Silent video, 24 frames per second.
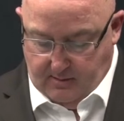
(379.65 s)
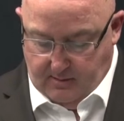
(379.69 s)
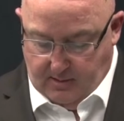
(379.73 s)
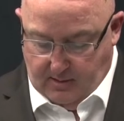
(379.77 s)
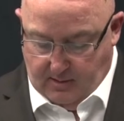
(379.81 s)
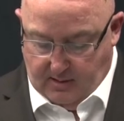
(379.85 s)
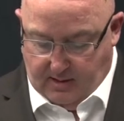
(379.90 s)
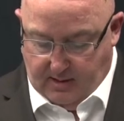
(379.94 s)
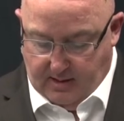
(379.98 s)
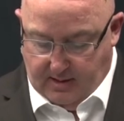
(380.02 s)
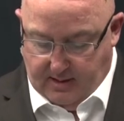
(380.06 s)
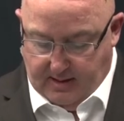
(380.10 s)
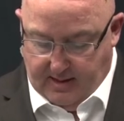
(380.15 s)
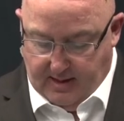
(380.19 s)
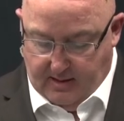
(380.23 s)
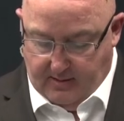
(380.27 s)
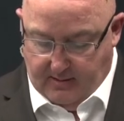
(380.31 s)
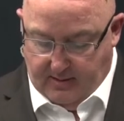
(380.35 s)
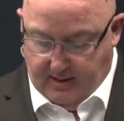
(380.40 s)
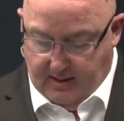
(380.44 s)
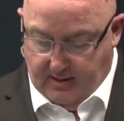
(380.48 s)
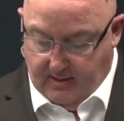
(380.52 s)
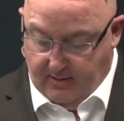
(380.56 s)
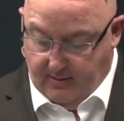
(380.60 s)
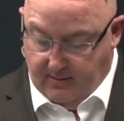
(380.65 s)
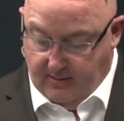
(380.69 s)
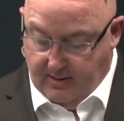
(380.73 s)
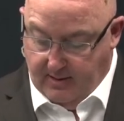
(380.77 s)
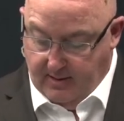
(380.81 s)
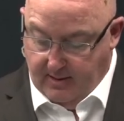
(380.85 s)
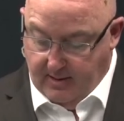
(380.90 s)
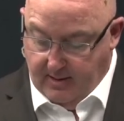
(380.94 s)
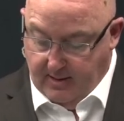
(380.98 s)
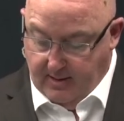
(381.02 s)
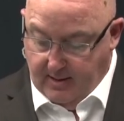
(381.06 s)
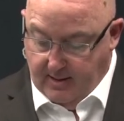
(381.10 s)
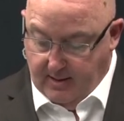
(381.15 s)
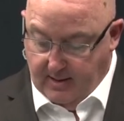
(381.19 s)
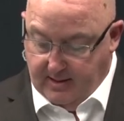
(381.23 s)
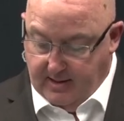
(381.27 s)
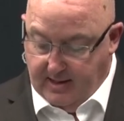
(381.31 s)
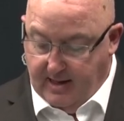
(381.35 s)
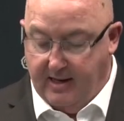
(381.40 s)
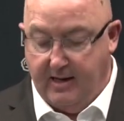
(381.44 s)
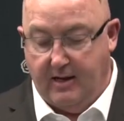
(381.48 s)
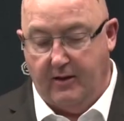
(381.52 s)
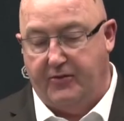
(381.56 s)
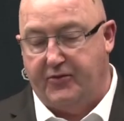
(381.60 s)
looking down here,
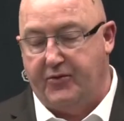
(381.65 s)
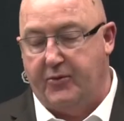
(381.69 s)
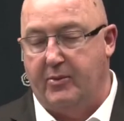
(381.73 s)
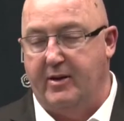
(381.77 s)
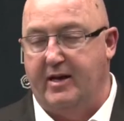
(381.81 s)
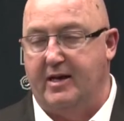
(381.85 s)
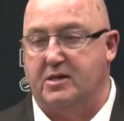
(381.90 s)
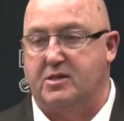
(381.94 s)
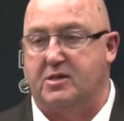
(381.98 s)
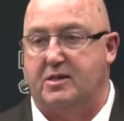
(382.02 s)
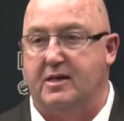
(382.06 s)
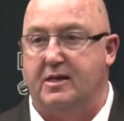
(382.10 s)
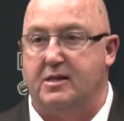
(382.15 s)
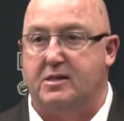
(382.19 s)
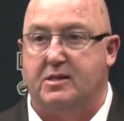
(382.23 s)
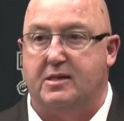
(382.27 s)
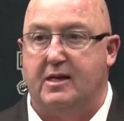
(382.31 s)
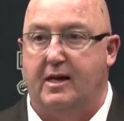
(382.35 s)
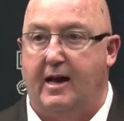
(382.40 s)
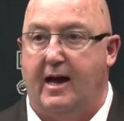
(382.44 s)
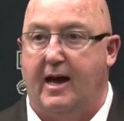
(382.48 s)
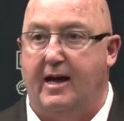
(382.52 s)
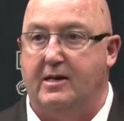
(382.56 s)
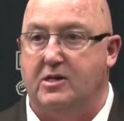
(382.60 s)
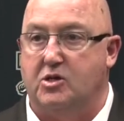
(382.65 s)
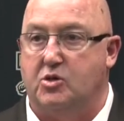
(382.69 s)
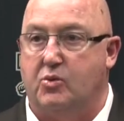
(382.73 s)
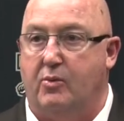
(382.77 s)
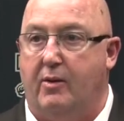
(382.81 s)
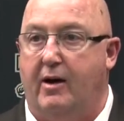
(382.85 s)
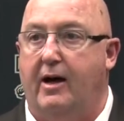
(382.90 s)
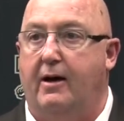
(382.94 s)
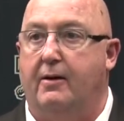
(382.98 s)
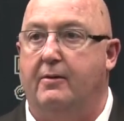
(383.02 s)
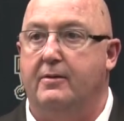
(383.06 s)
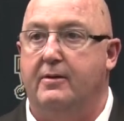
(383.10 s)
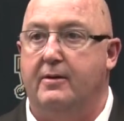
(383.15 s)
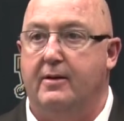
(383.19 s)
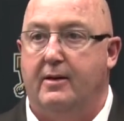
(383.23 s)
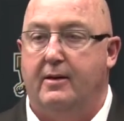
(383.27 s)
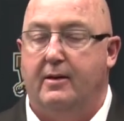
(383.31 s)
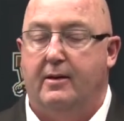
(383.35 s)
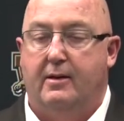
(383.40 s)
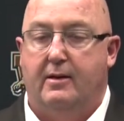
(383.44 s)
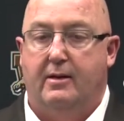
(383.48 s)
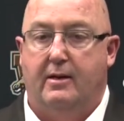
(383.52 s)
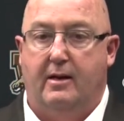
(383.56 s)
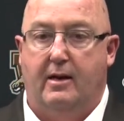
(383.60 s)
yeah, he had three assists tonight as well,
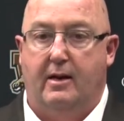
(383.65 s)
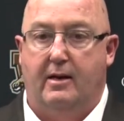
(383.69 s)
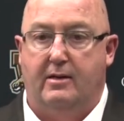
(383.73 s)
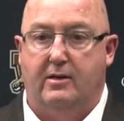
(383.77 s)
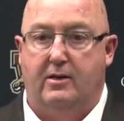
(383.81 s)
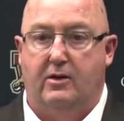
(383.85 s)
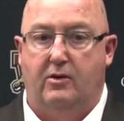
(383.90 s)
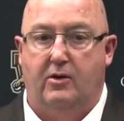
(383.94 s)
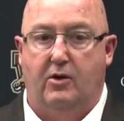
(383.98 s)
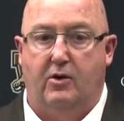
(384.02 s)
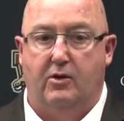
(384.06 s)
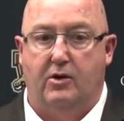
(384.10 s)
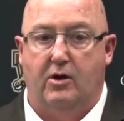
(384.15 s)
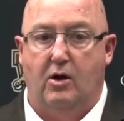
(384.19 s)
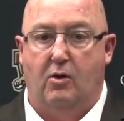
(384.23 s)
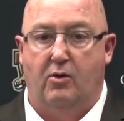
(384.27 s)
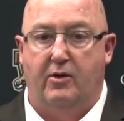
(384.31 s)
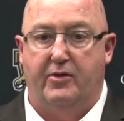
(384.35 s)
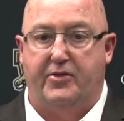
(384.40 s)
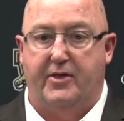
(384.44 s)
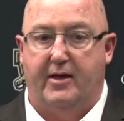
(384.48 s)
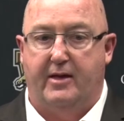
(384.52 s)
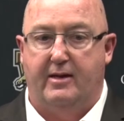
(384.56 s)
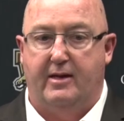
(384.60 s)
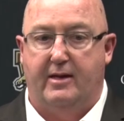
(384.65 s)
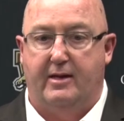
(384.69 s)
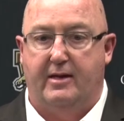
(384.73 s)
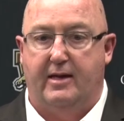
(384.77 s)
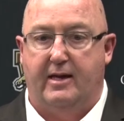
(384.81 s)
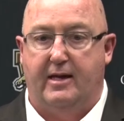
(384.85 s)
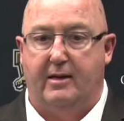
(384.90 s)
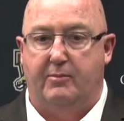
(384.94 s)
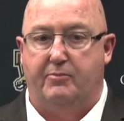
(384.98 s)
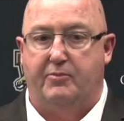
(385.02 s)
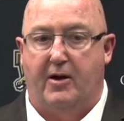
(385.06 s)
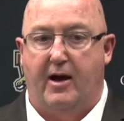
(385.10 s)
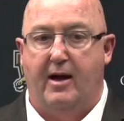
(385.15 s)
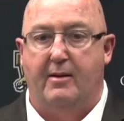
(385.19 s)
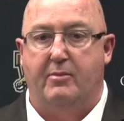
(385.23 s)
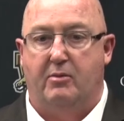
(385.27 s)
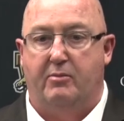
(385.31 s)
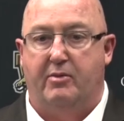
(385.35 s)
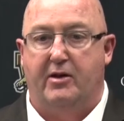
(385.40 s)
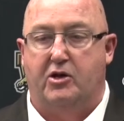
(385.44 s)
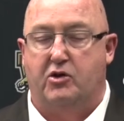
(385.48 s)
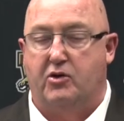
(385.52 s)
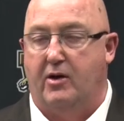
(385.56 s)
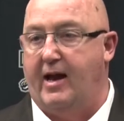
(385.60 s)
you know, to go with it. And he
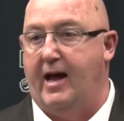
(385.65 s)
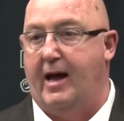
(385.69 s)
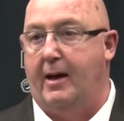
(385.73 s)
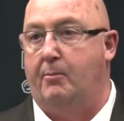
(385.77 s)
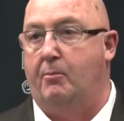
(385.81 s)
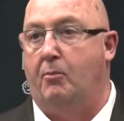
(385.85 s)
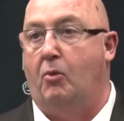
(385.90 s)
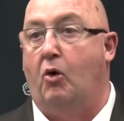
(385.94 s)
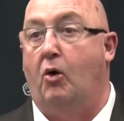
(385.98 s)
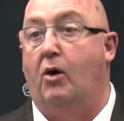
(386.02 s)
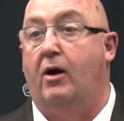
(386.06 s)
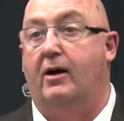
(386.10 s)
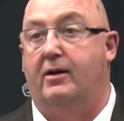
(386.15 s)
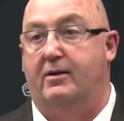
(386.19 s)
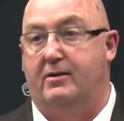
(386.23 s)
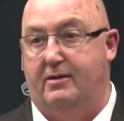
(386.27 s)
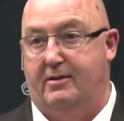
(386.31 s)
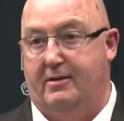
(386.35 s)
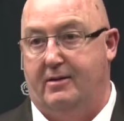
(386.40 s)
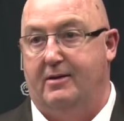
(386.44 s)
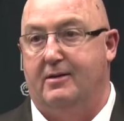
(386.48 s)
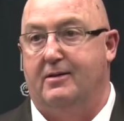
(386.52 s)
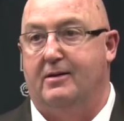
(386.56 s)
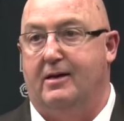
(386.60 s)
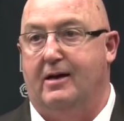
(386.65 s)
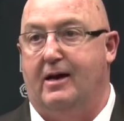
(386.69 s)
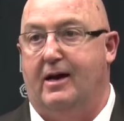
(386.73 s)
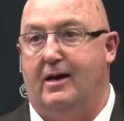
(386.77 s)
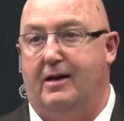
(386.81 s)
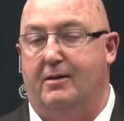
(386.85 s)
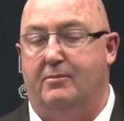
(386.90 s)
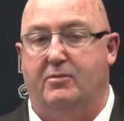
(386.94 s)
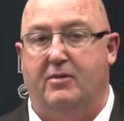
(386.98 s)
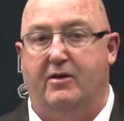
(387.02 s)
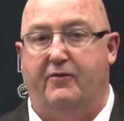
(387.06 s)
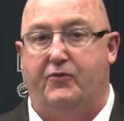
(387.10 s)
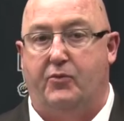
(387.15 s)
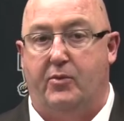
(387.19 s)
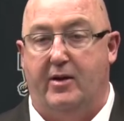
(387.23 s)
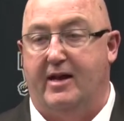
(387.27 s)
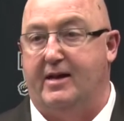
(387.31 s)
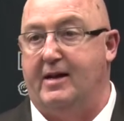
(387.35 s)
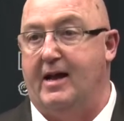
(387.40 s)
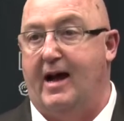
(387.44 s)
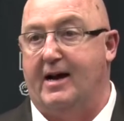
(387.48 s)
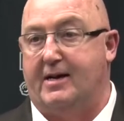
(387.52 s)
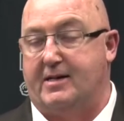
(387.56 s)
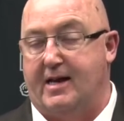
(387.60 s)
probably could add more if we
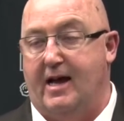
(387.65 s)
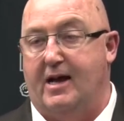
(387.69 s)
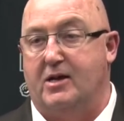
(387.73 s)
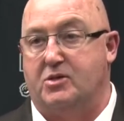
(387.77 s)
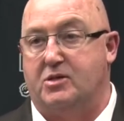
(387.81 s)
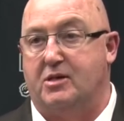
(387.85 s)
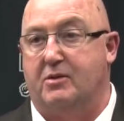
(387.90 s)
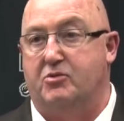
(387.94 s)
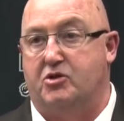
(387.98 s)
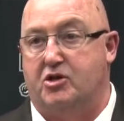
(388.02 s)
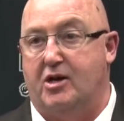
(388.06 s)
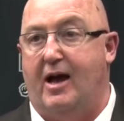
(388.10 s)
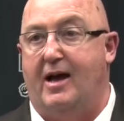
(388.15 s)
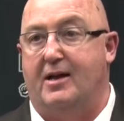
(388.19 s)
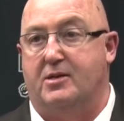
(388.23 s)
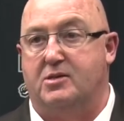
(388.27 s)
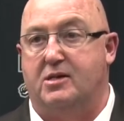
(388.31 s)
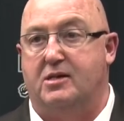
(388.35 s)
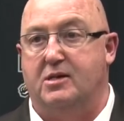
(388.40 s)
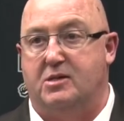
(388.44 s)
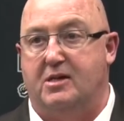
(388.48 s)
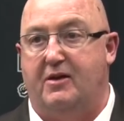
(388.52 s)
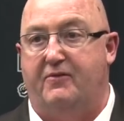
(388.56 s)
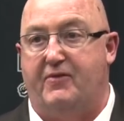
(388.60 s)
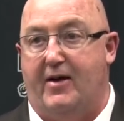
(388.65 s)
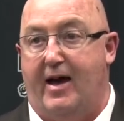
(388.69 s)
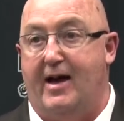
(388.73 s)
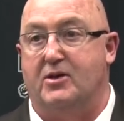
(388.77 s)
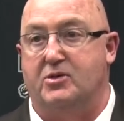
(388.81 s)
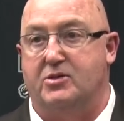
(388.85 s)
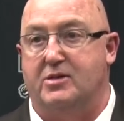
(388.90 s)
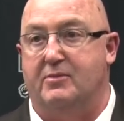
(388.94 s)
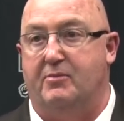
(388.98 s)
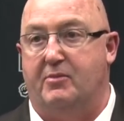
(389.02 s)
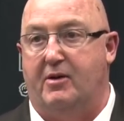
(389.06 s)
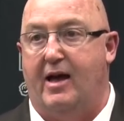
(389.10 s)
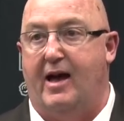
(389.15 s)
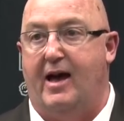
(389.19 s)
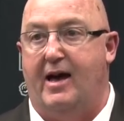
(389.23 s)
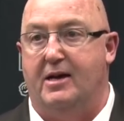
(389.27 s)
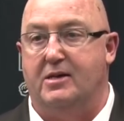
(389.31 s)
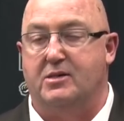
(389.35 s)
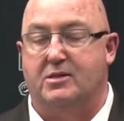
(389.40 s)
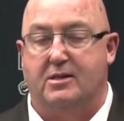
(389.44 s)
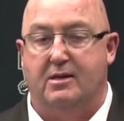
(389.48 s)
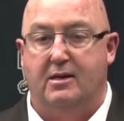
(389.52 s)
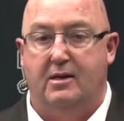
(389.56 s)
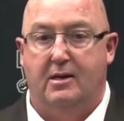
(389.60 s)
had knocked down some shots, because he found some
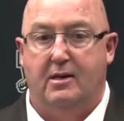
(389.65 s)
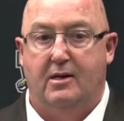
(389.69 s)
guys